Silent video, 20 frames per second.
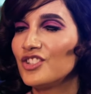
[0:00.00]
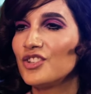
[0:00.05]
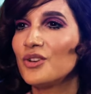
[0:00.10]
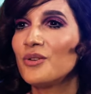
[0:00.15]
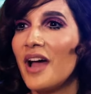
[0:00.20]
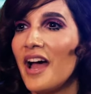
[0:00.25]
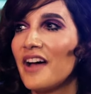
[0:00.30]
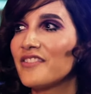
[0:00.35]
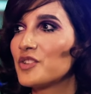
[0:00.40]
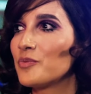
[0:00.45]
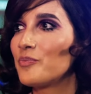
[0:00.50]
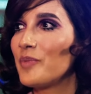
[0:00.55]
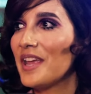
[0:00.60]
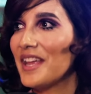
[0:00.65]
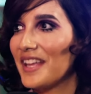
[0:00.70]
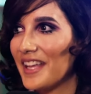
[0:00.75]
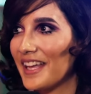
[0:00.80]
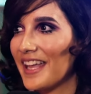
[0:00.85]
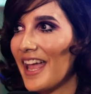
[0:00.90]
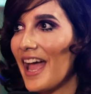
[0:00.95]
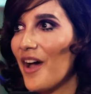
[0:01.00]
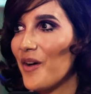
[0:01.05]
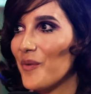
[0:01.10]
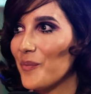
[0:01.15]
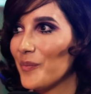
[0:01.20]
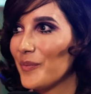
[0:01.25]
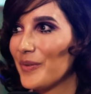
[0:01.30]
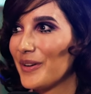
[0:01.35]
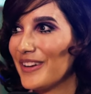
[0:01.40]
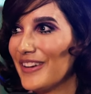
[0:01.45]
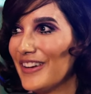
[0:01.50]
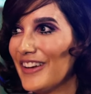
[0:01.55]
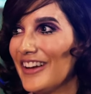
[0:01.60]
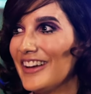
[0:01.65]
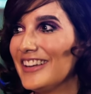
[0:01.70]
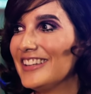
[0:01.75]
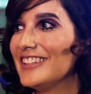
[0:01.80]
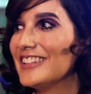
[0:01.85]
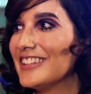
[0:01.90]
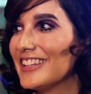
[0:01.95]
You don't have to pick a camp.
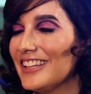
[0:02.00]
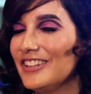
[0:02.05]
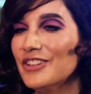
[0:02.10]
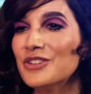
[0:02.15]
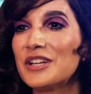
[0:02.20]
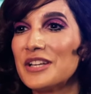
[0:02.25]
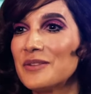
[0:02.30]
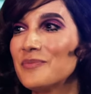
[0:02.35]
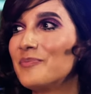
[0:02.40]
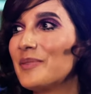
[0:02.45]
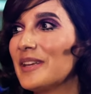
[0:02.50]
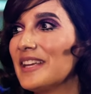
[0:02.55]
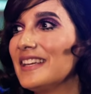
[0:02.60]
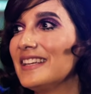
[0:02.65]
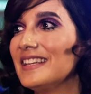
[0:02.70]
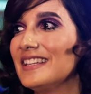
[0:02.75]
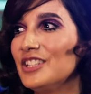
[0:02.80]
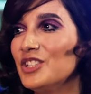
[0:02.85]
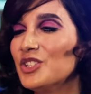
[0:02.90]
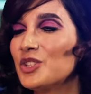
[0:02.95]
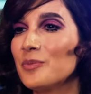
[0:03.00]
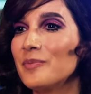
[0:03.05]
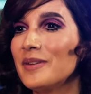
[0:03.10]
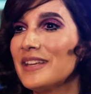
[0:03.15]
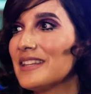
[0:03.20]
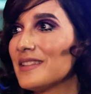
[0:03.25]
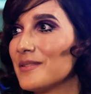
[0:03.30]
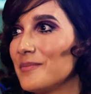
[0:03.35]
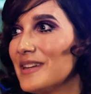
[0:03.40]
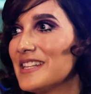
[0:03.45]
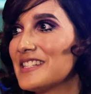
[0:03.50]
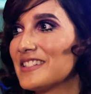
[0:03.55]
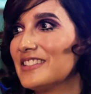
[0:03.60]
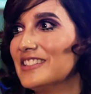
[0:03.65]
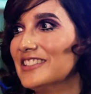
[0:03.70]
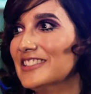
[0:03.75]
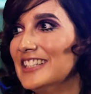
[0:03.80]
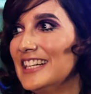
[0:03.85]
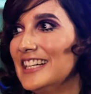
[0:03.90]
You can be in the middle.